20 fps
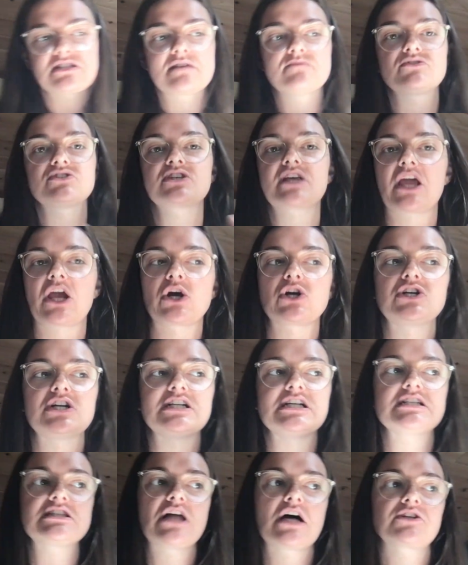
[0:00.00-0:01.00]
I'm scared that
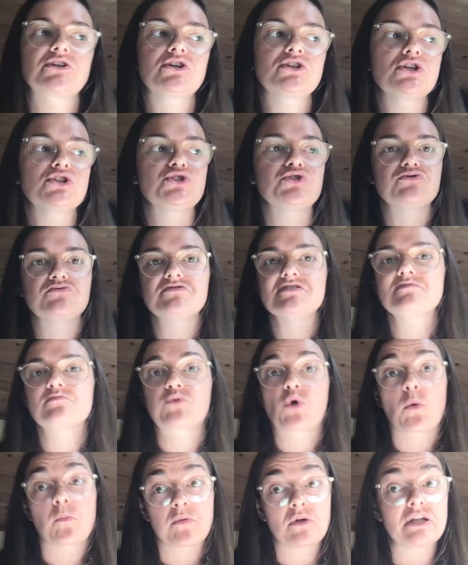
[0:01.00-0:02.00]
he's not going to do it
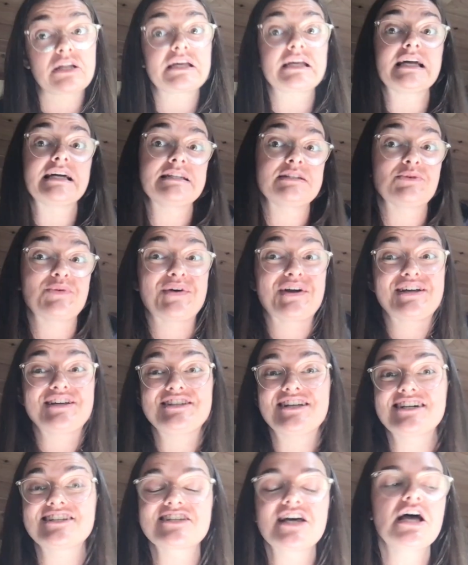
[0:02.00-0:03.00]
properly and the way he
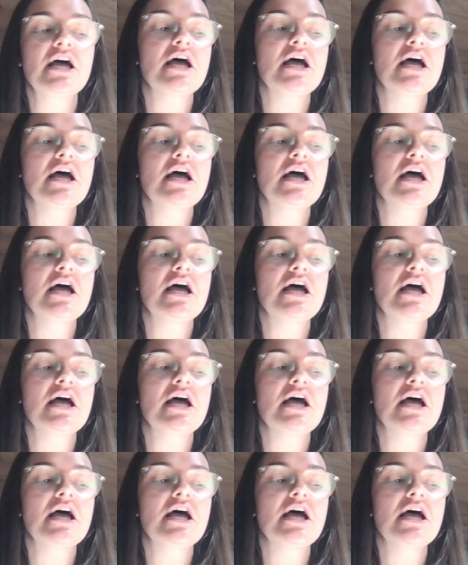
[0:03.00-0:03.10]
does.